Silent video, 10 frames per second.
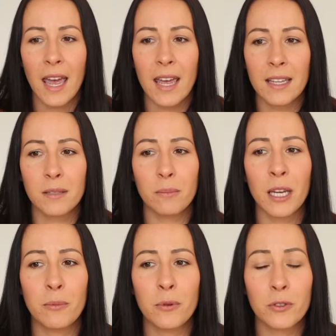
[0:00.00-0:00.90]
and
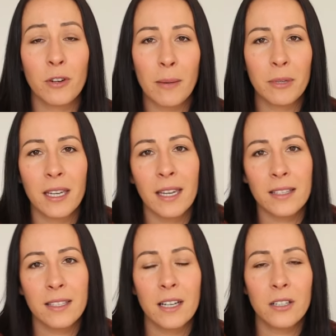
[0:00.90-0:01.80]
people's crap can
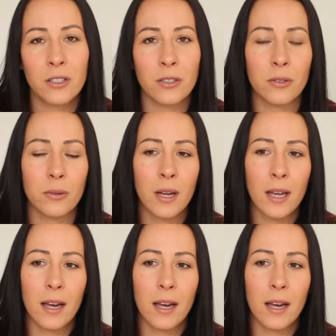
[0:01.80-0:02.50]
get stuck to you.